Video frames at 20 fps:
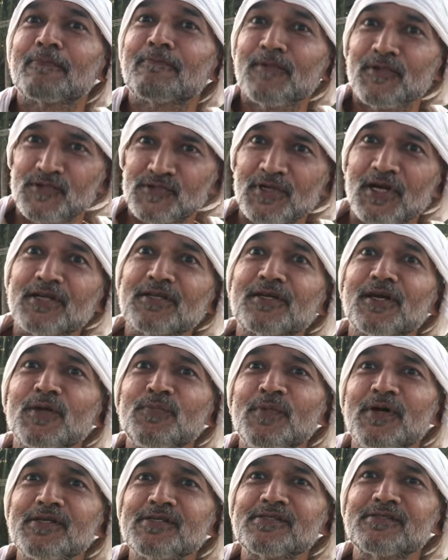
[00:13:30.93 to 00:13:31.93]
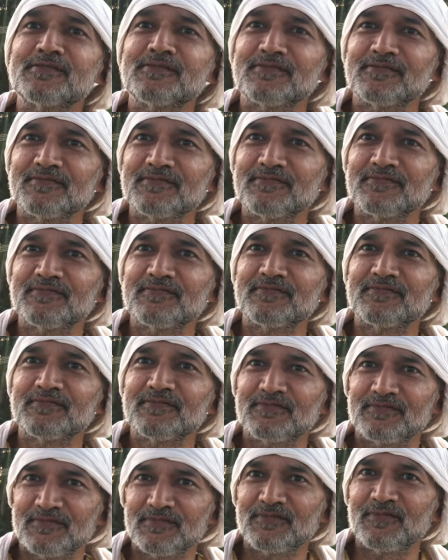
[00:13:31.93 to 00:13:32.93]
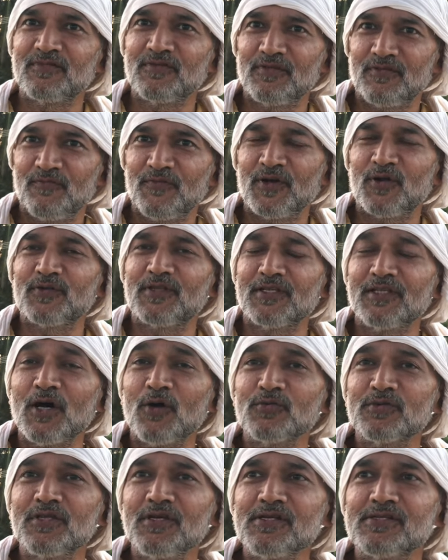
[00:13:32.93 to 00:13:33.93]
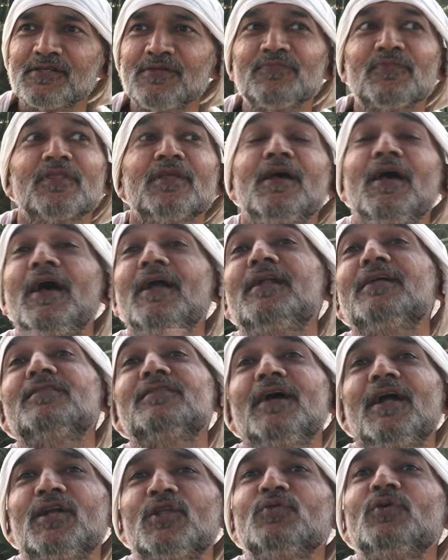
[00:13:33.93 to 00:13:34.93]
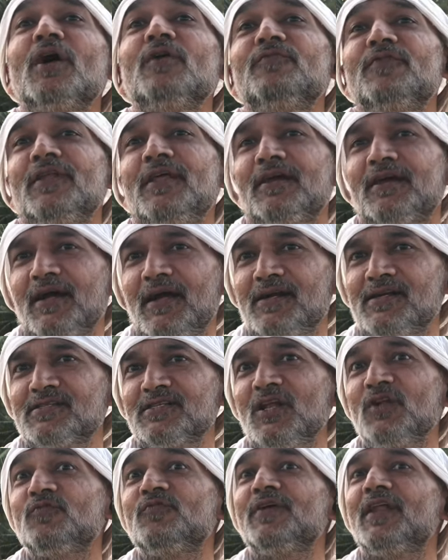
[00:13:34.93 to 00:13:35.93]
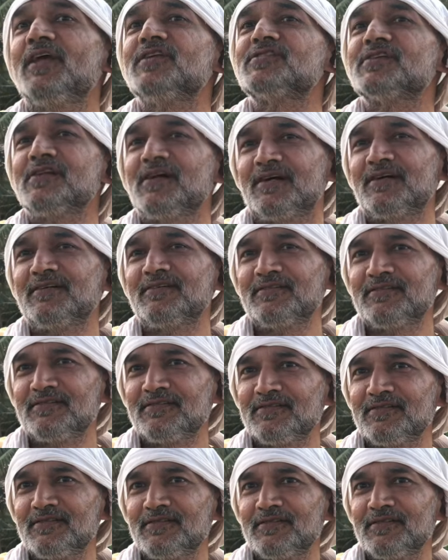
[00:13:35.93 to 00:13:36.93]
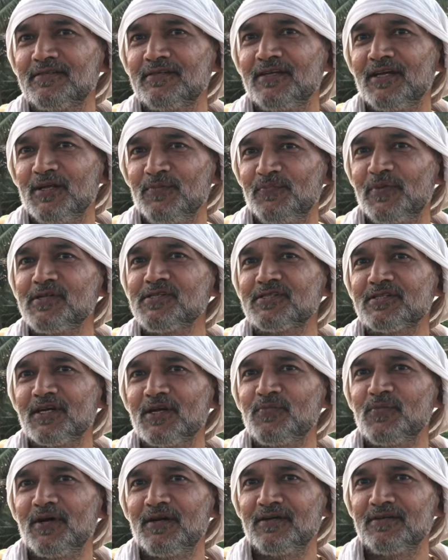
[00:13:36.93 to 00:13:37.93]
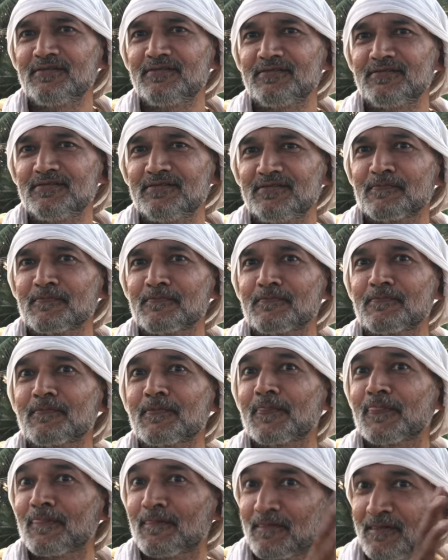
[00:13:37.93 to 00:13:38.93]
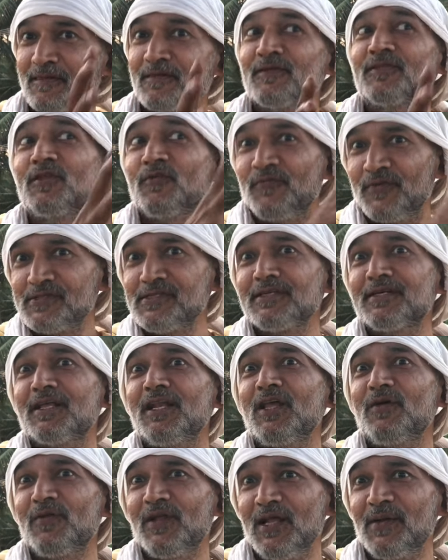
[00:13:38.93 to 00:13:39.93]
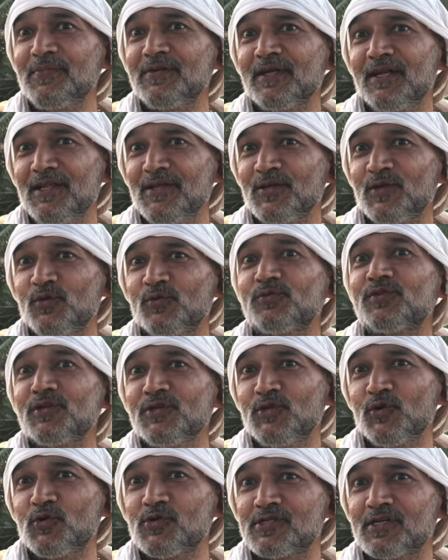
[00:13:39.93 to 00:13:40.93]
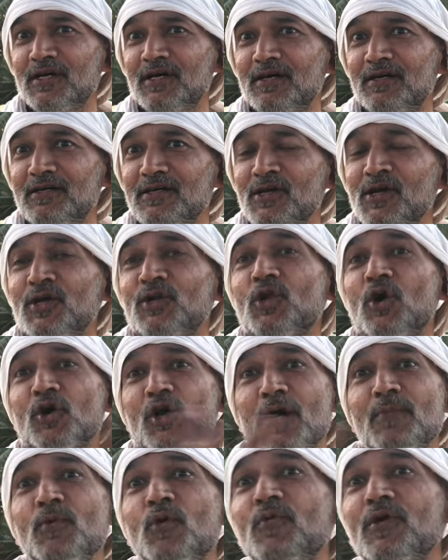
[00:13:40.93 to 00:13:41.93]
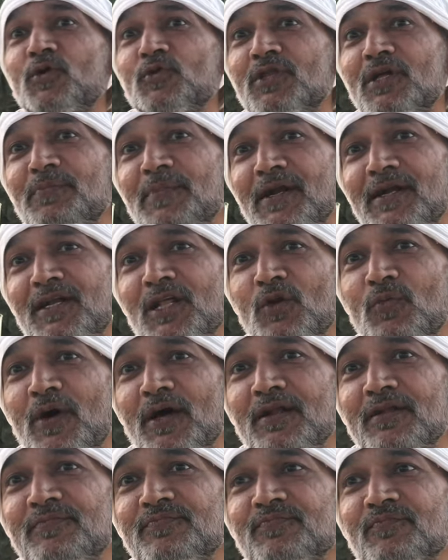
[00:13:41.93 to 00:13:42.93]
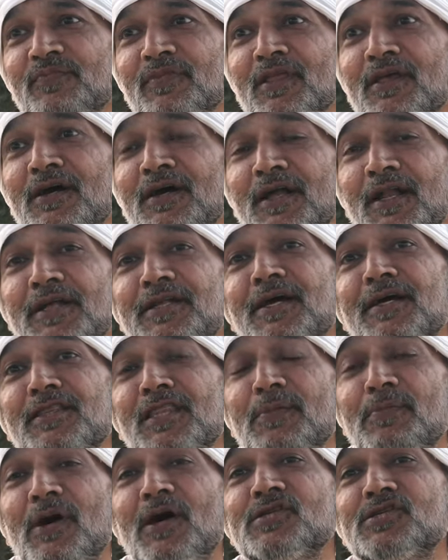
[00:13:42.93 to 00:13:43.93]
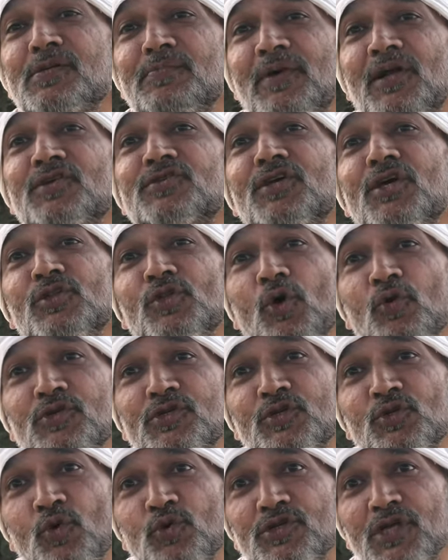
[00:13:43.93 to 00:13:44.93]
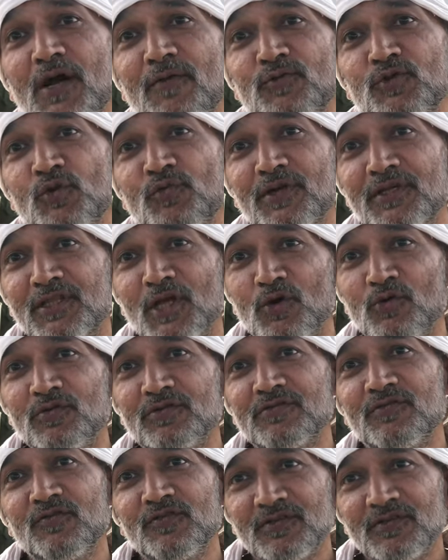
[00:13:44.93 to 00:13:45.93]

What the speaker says: In shatkarmas, varoda dhautis. And in that you have vireka itself, virechana, in panchakarma. The physical level, I'm telling you, three dosha. Now come over to the mental one. Raja, tamas, manasa, doucha, dosha, abudavritau.